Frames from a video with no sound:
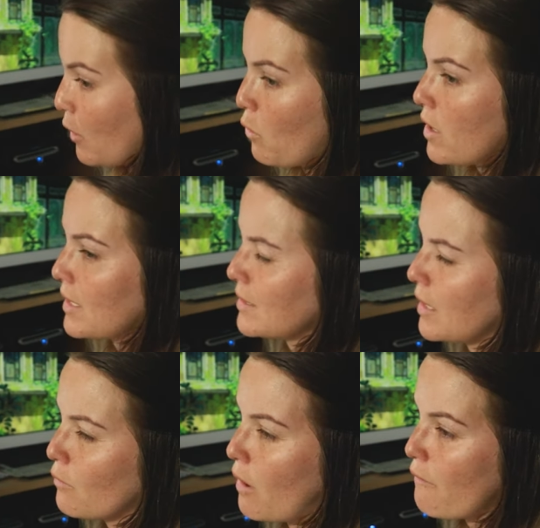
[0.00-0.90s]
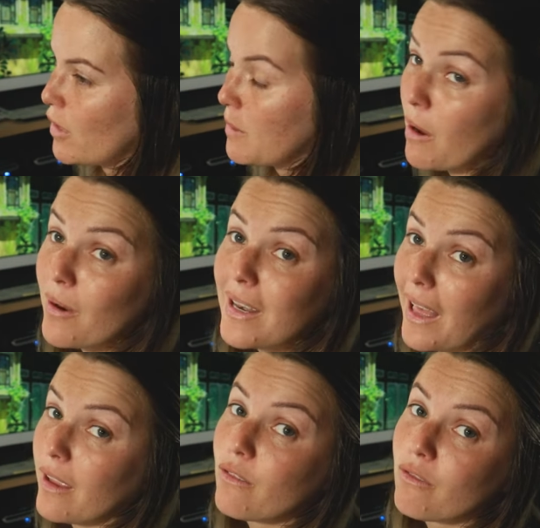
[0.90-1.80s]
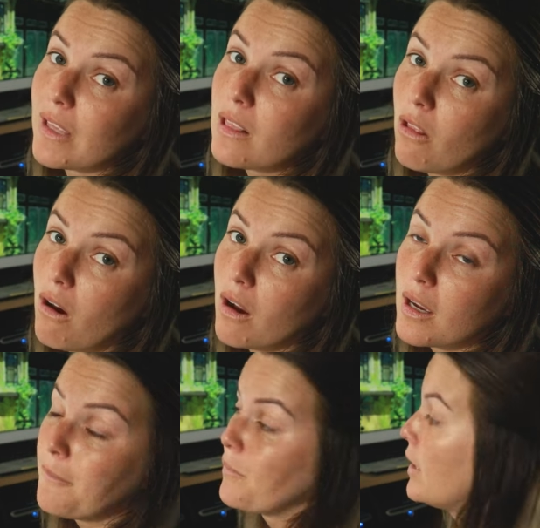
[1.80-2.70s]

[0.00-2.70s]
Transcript: I want to say roughly about nine feet long,